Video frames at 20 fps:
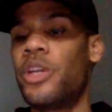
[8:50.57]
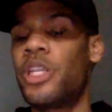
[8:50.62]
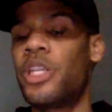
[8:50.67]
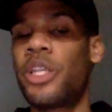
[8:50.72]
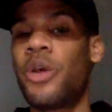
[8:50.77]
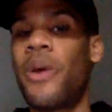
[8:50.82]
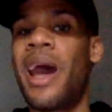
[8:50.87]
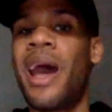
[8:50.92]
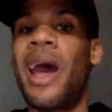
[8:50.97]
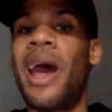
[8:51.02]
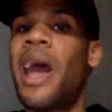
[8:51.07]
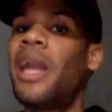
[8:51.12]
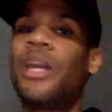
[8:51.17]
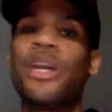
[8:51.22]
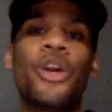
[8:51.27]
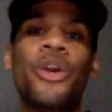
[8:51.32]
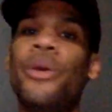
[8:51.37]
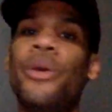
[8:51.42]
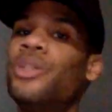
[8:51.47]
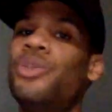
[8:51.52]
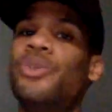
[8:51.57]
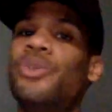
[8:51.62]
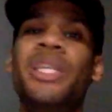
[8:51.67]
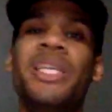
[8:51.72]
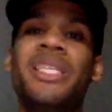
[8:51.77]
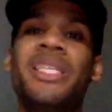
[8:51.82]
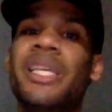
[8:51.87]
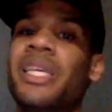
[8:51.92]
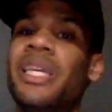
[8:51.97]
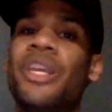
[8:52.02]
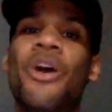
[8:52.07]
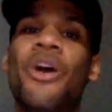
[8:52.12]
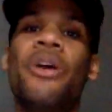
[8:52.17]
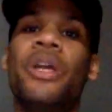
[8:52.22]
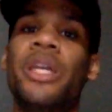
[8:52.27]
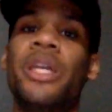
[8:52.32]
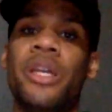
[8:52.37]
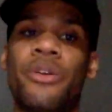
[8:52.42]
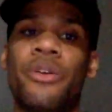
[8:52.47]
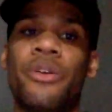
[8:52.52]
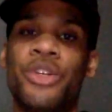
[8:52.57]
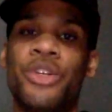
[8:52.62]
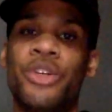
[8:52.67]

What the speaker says: So I encourage you, listen, get on here.